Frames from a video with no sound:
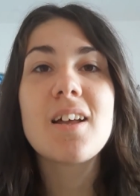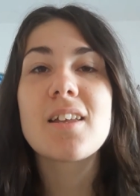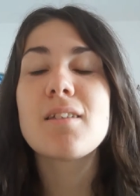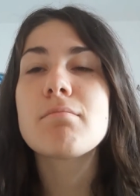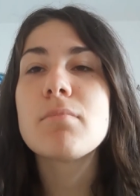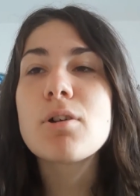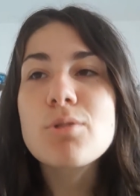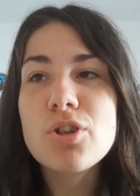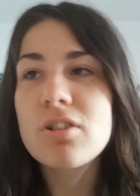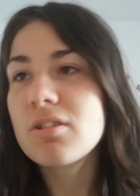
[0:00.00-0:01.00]

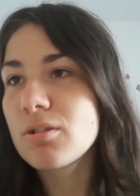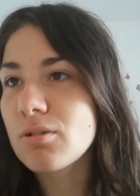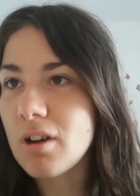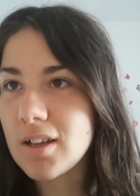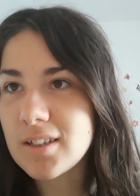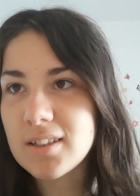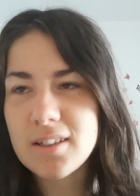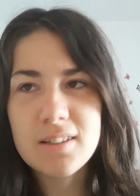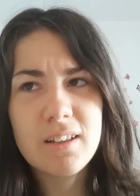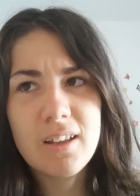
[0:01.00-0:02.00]
emotional
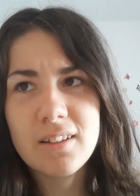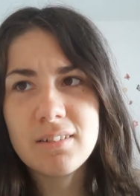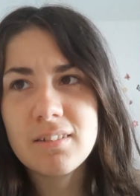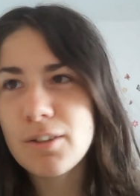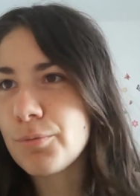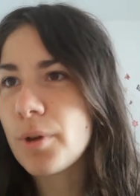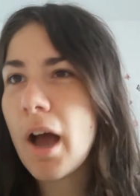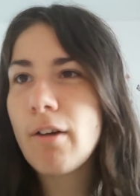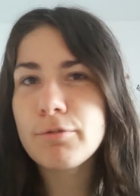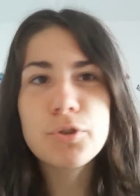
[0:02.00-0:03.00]
crisis and if you
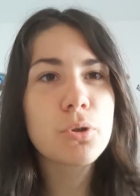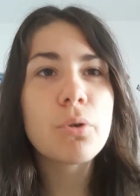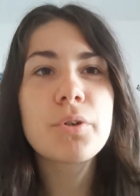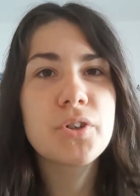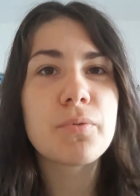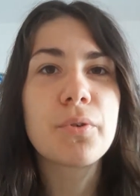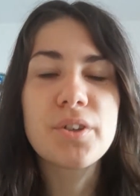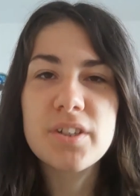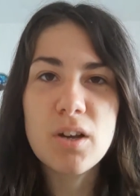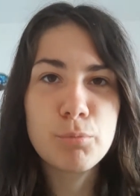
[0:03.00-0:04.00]
have taurus for
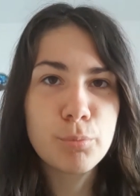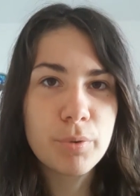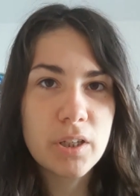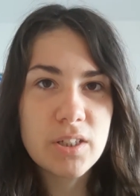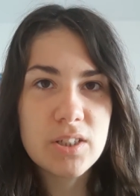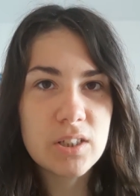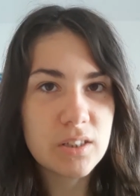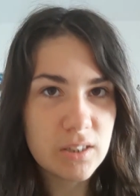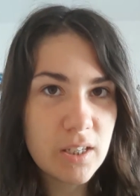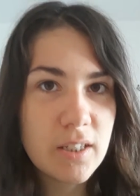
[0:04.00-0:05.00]
example placed
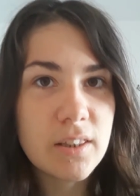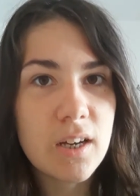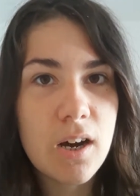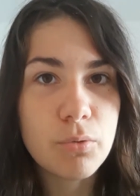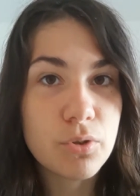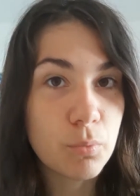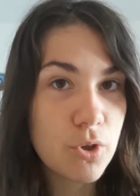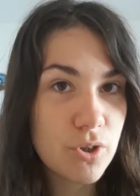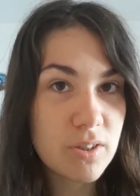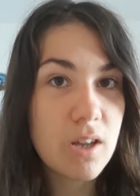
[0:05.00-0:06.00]
in the eighth house
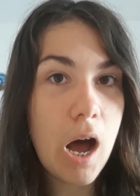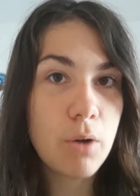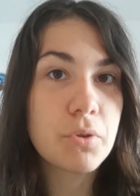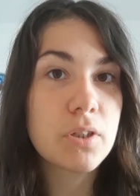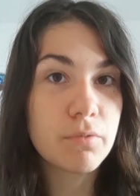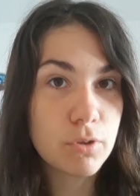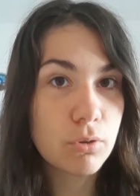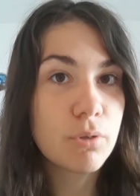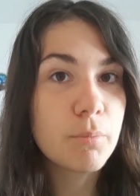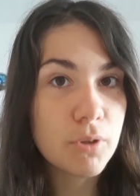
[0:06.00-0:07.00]
which is the house of
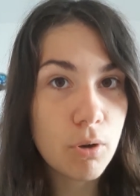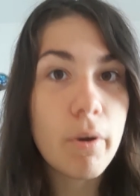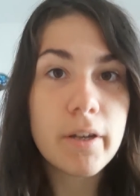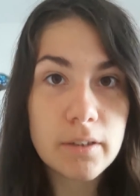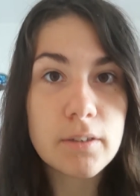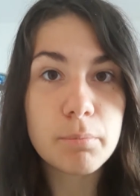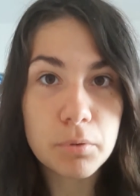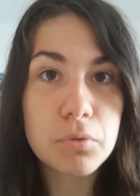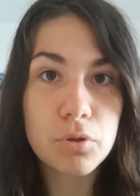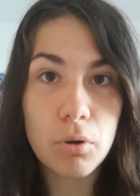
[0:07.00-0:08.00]
scorpio and
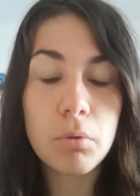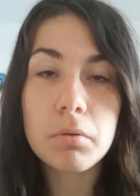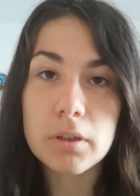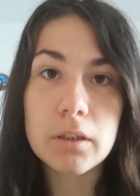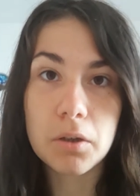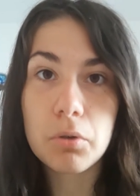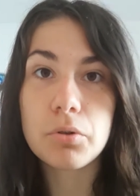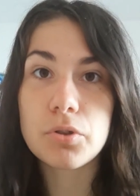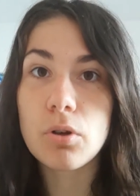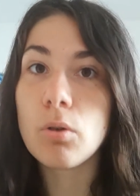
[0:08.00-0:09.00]
pluto in the
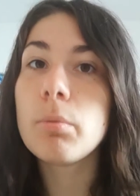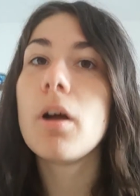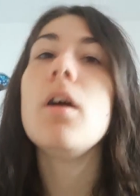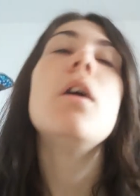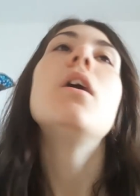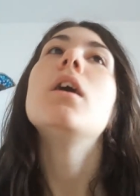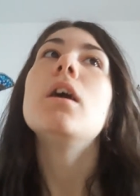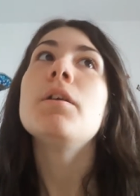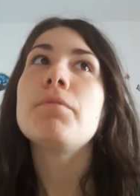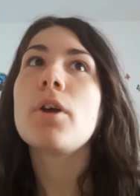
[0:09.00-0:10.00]
horoscope
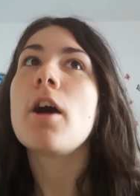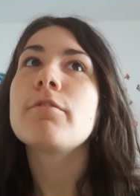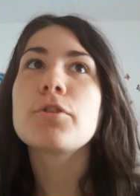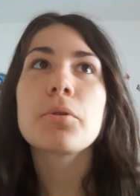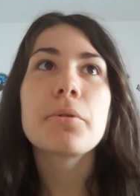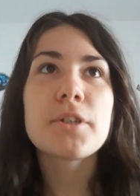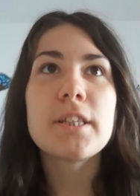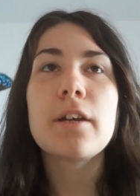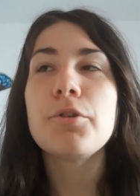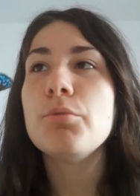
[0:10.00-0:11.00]
if you have taurus
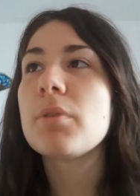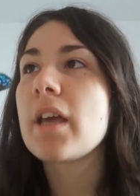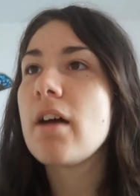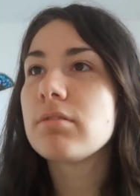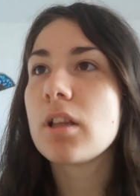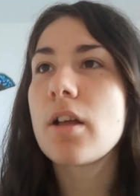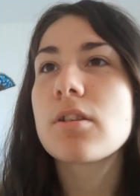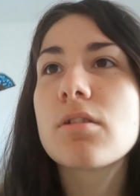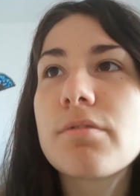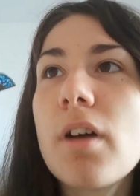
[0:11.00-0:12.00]
there you may have a
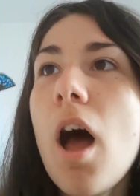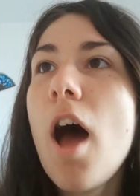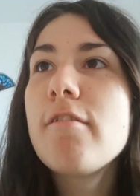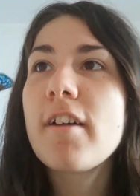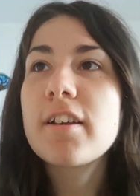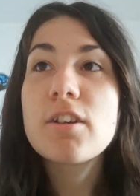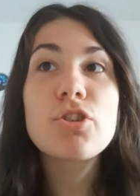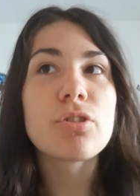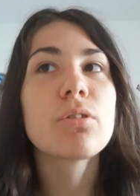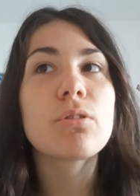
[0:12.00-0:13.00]
lot of
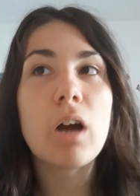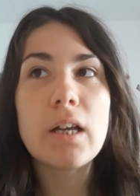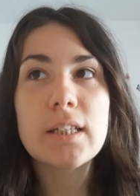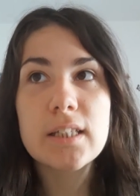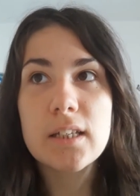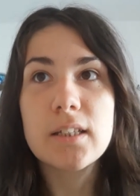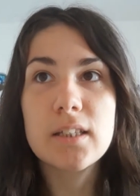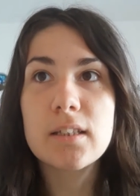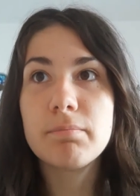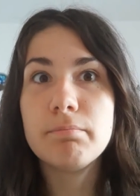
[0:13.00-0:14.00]
financial
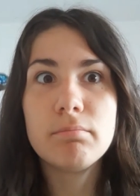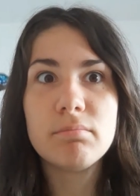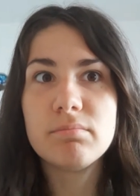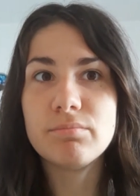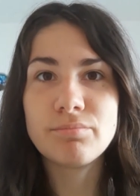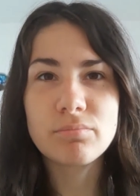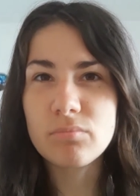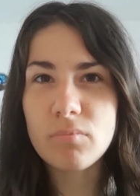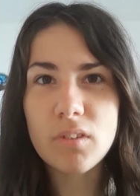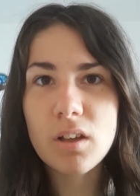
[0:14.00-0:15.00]
crisis
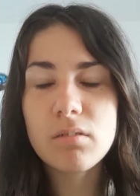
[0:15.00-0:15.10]
mm,